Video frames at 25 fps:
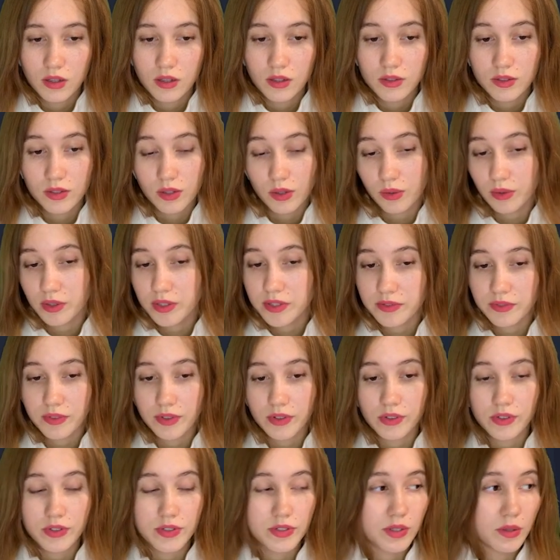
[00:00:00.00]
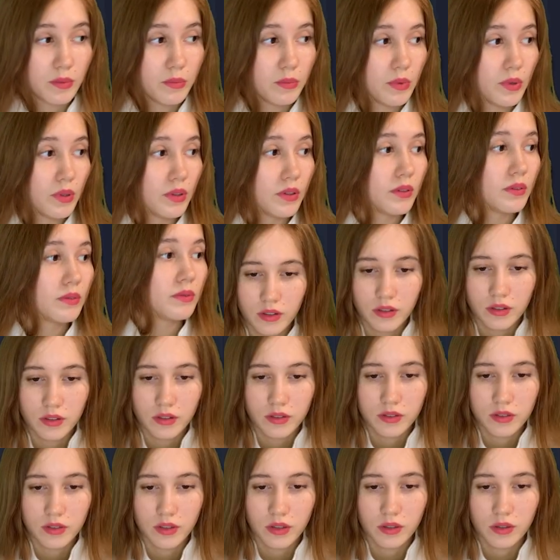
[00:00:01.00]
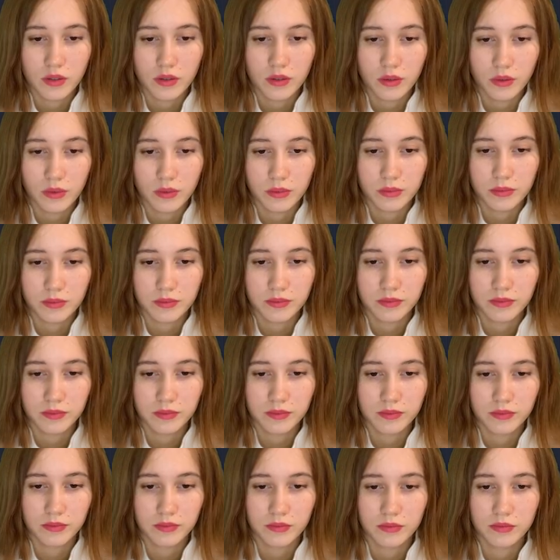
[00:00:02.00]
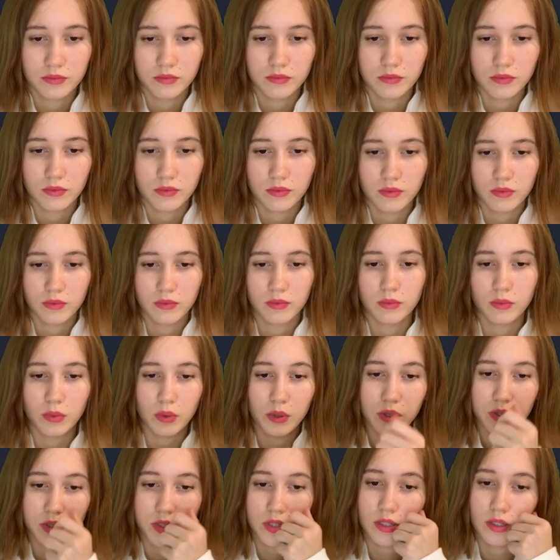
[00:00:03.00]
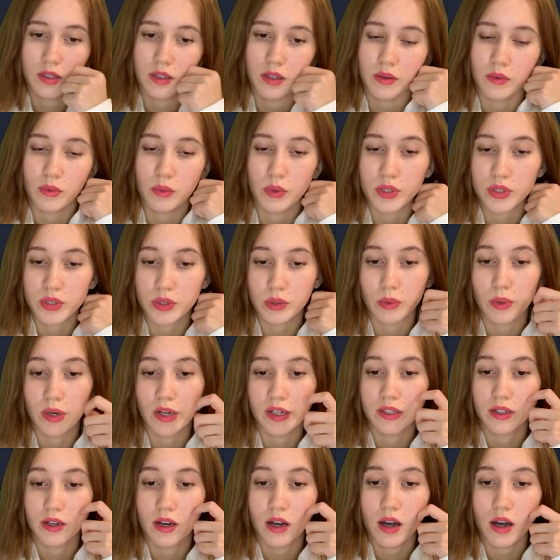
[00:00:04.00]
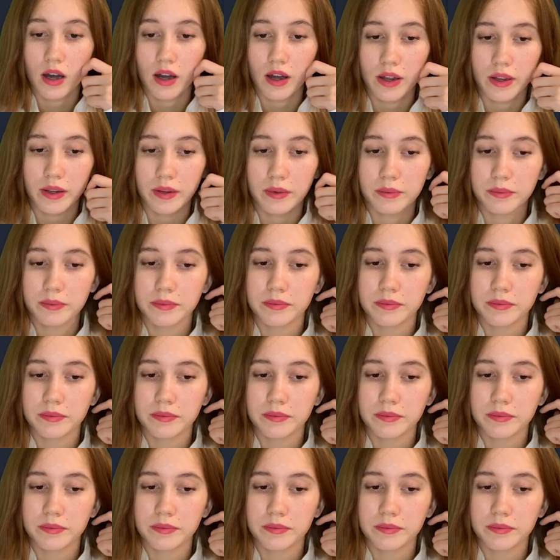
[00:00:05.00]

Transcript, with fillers: So it's very simple. So volatility was quite high,